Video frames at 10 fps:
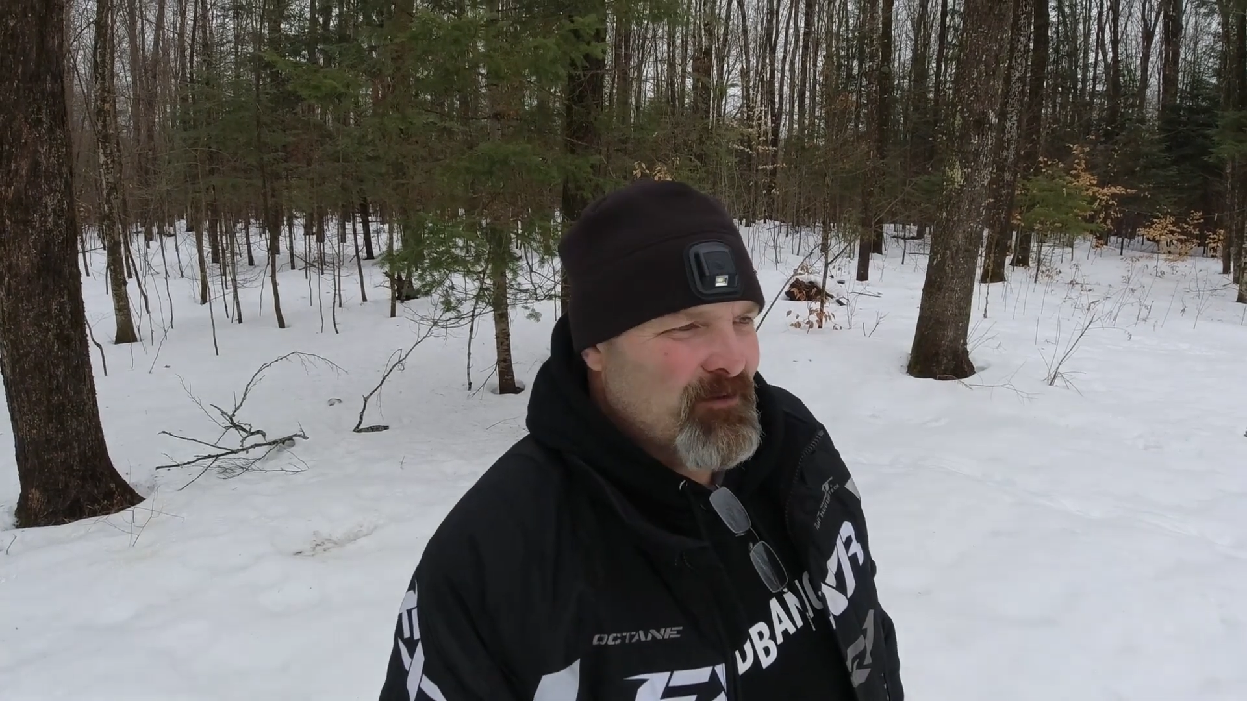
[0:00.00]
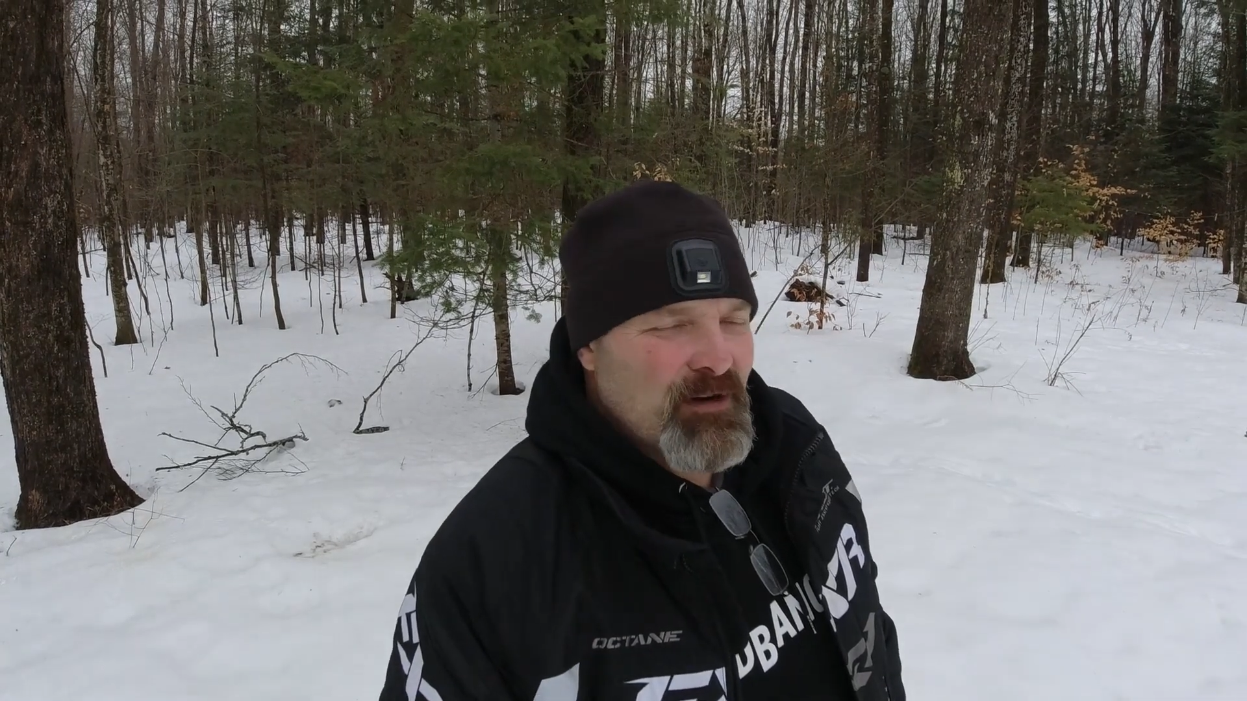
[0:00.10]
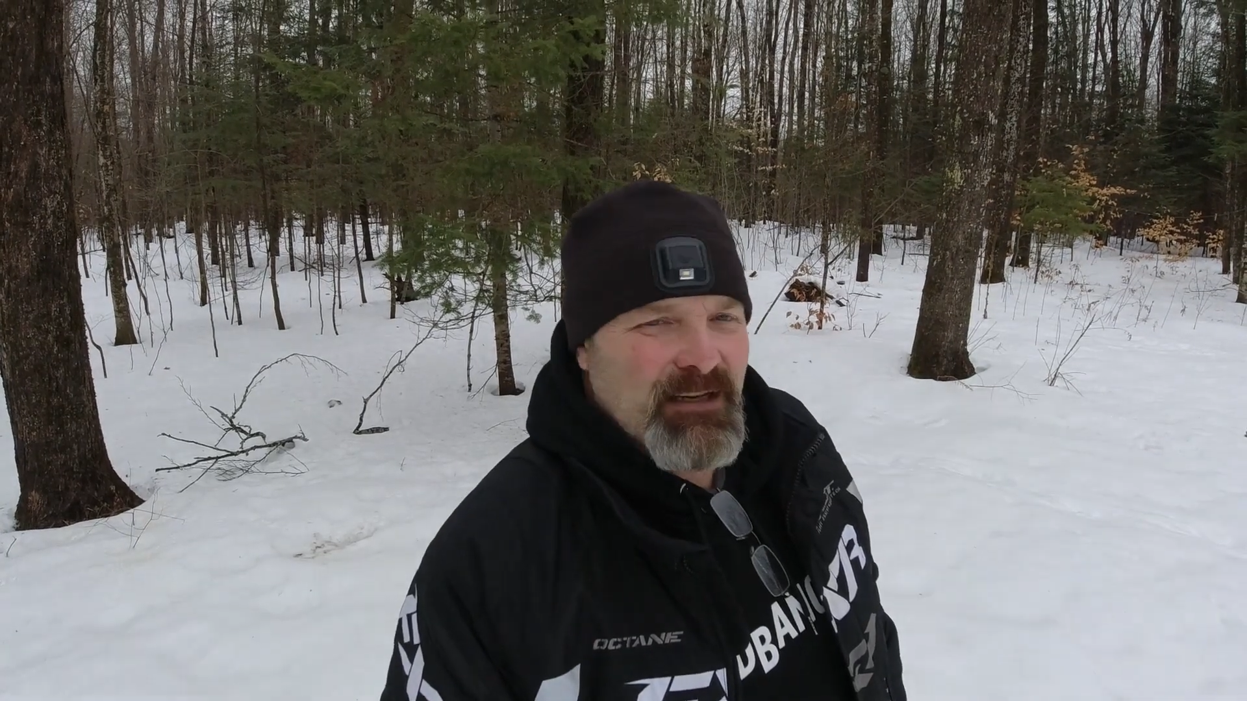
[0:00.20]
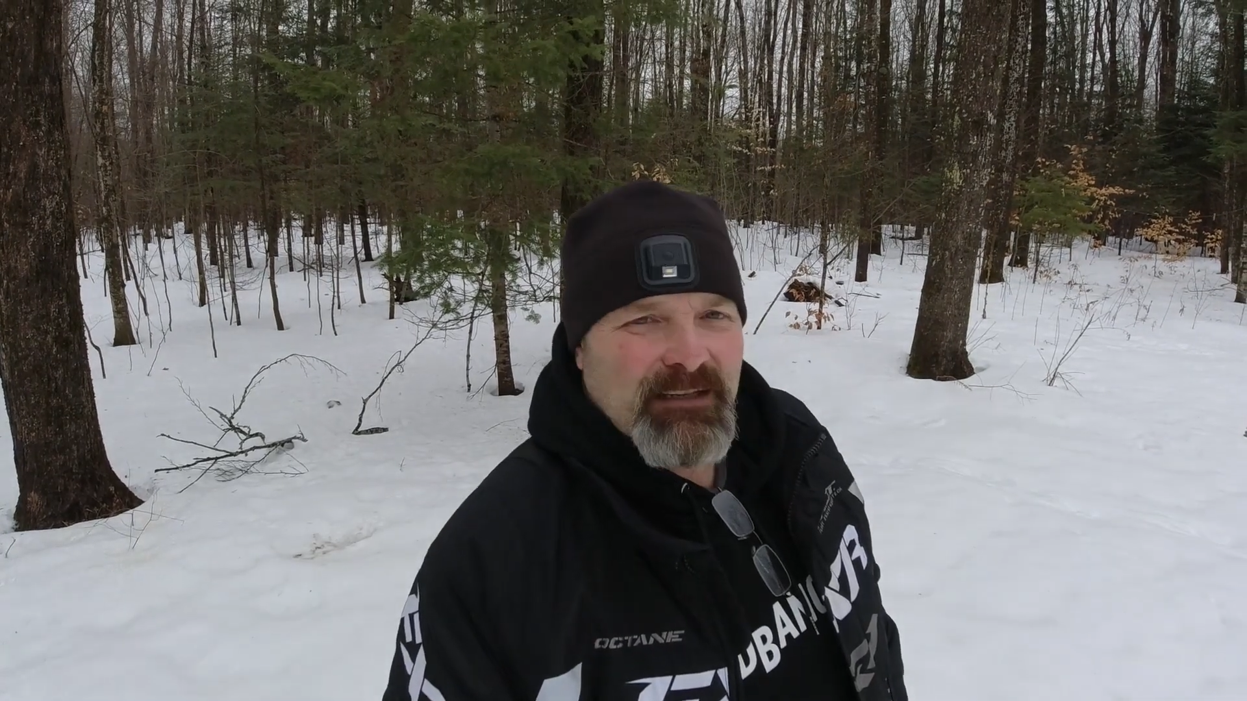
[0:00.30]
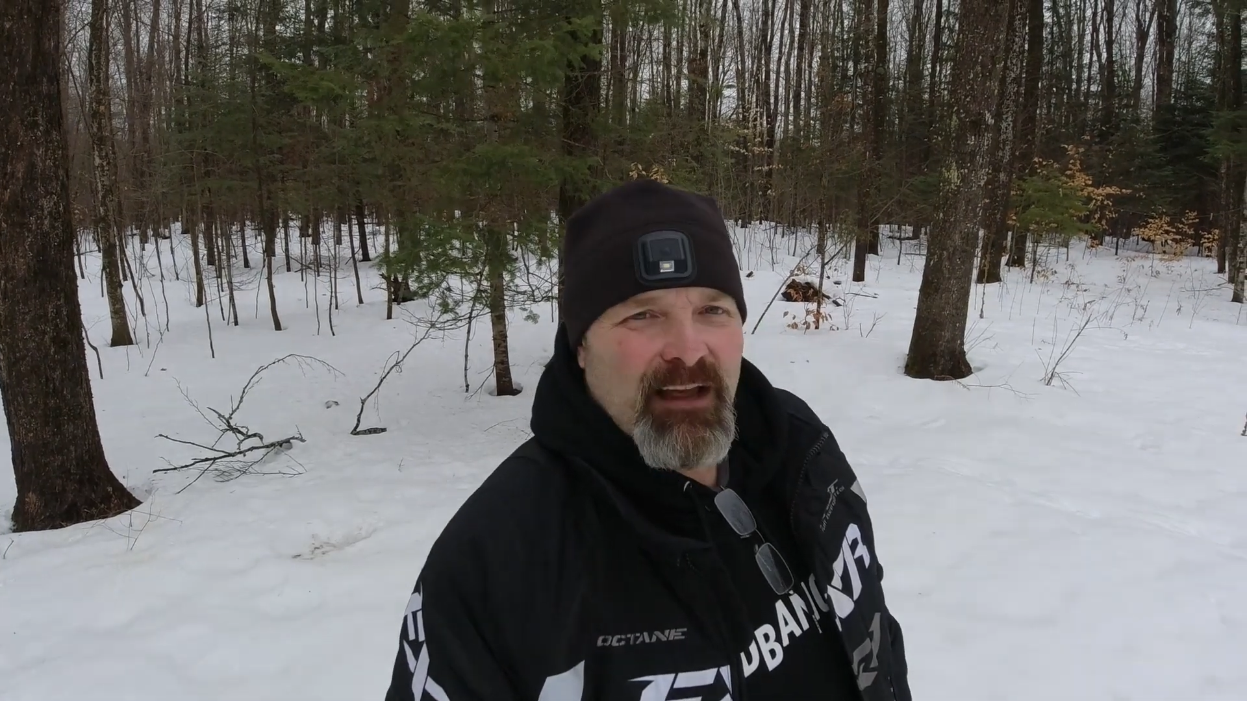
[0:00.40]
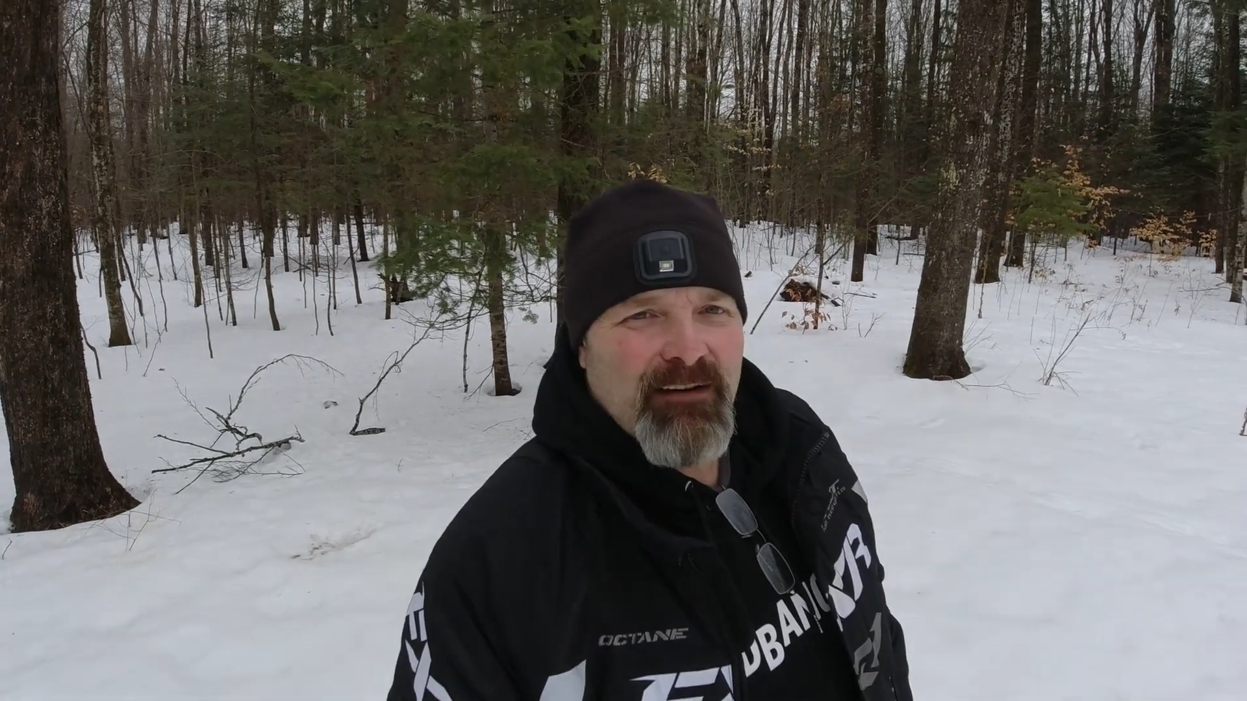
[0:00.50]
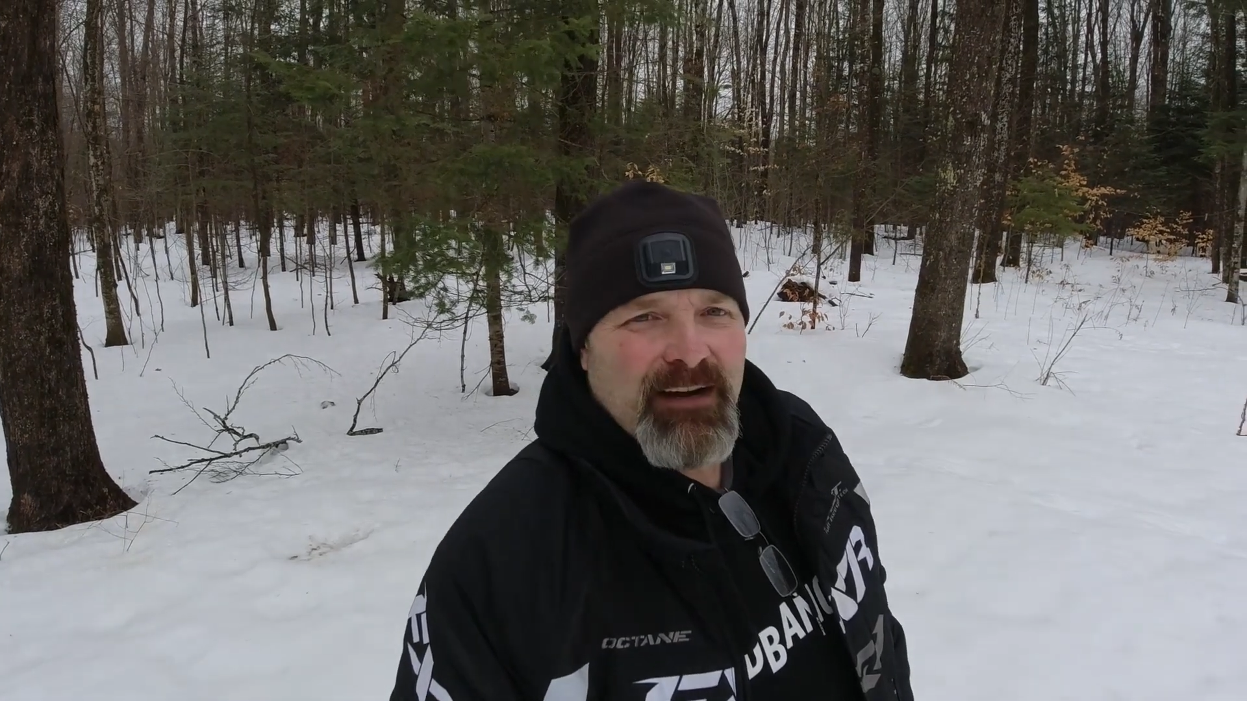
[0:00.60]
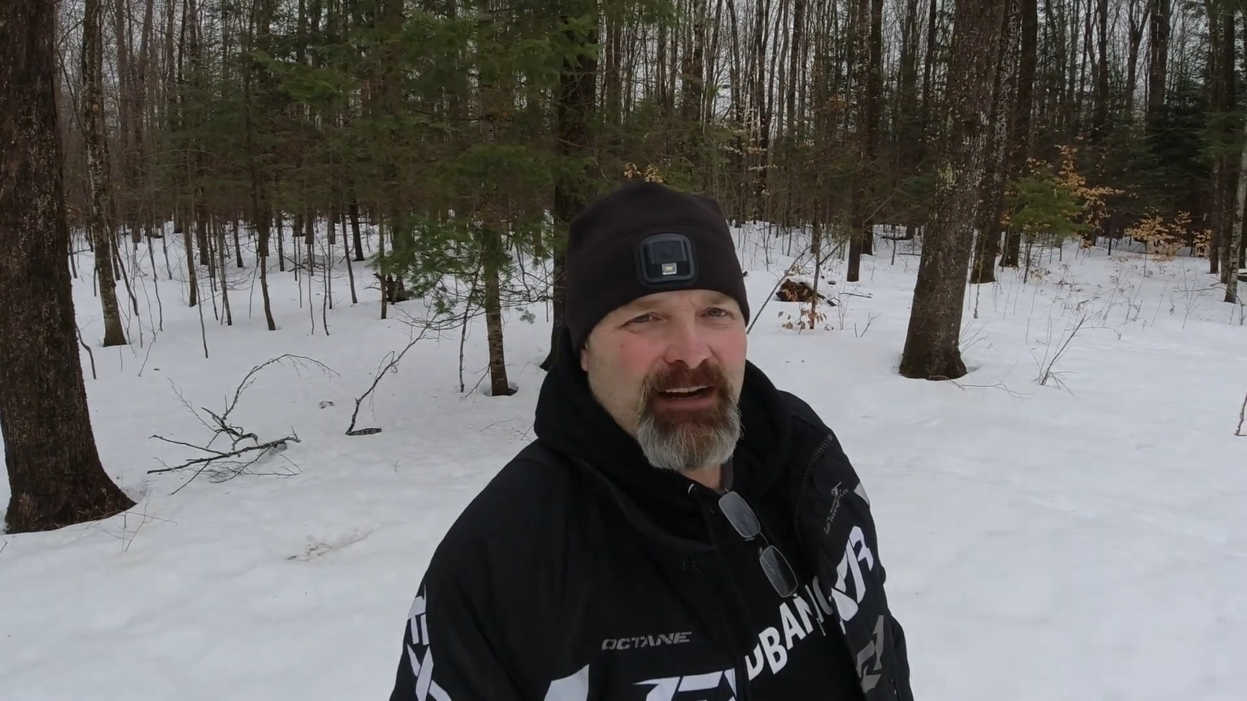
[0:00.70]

we just love